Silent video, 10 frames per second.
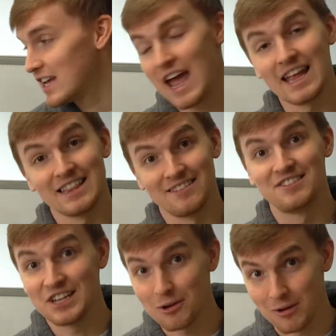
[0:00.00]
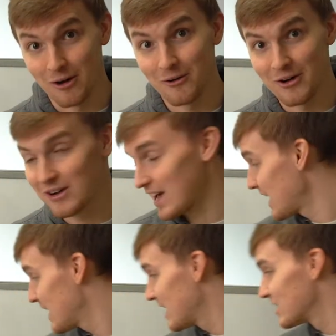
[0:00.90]
and zero,
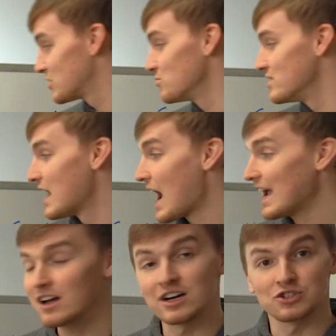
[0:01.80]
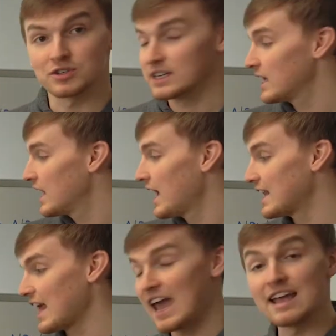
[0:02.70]
okay, to $900
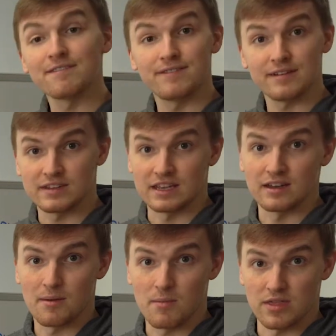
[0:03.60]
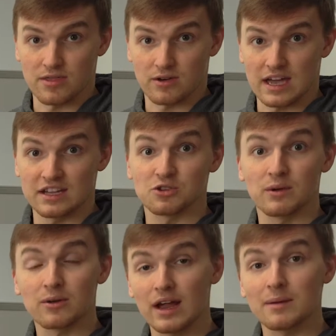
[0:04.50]
and $850 a month, okay? So
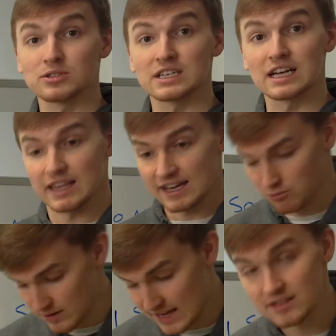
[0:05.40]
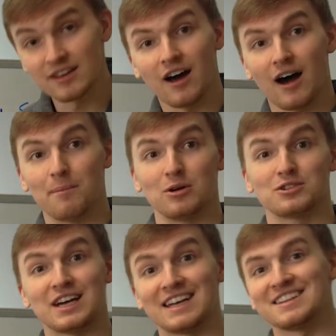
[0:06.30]
we were able to collect rent on both
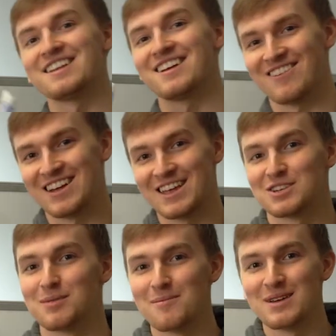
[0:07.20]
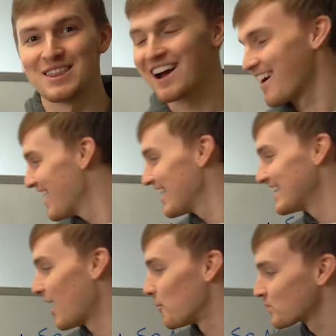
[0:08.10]
sides. Great catch by me there.
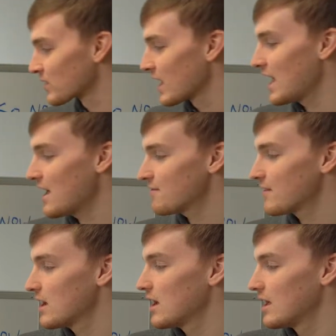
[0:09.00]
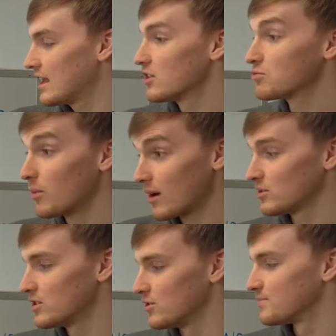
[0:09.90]
Now, here's what we were
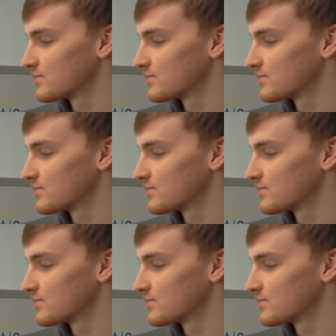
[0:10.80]
able to do.